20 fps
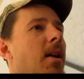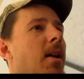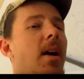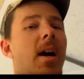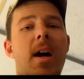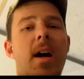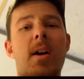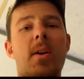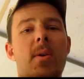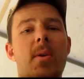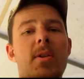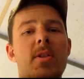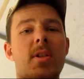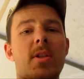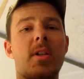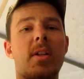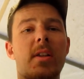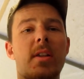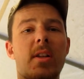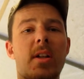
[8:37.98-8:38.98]
I always
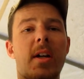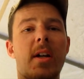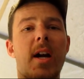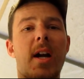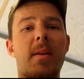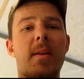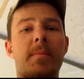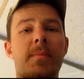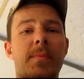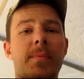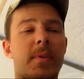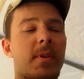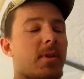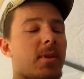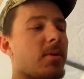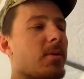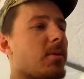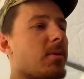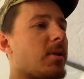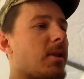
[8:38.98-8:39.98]
look at them.
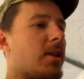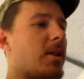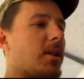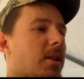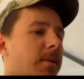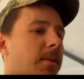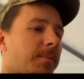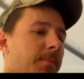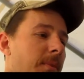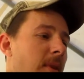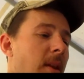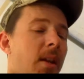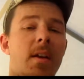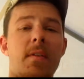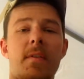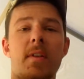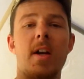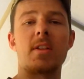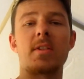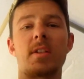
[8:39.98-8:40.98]
So if you
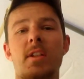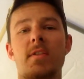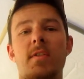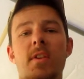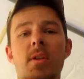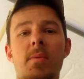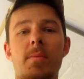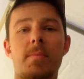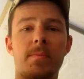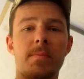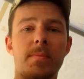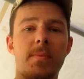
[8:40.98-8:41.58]
guys like this video,